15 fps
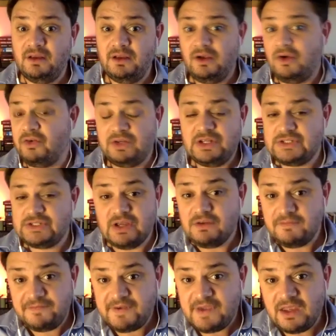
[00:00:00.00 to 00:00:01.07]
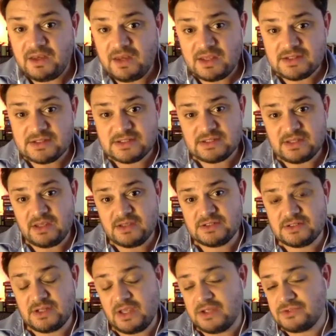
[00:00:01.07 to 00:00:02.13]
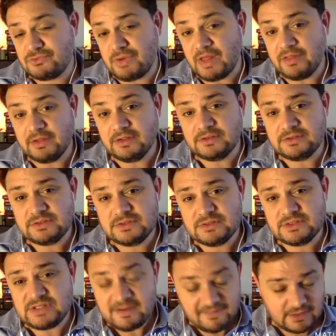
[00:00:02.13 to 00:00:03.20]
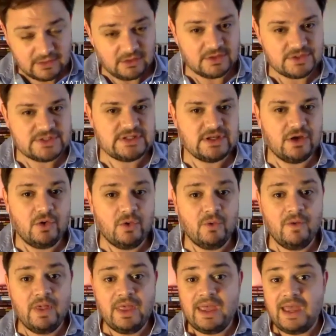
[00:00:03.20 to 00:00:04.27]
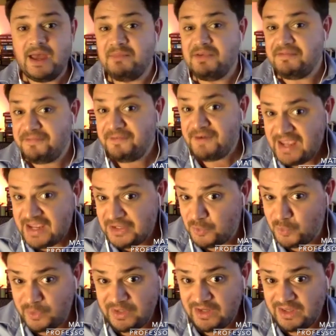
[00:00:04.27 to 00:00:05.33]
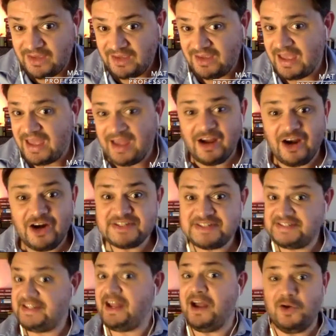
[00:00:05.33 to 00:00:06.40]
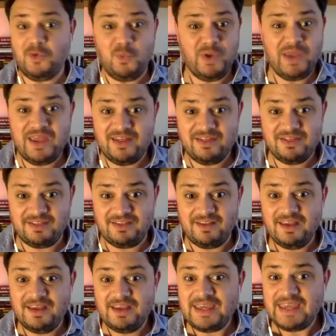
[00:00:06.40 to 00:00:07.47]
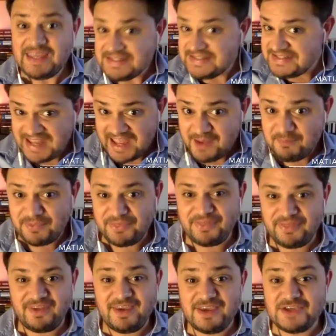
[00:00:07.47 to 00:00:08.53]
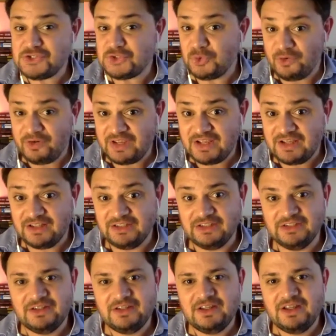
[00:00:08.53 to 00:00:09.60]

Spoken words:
on its own feet is rather difficult. So I'm afraid we are stuck with in-depth historical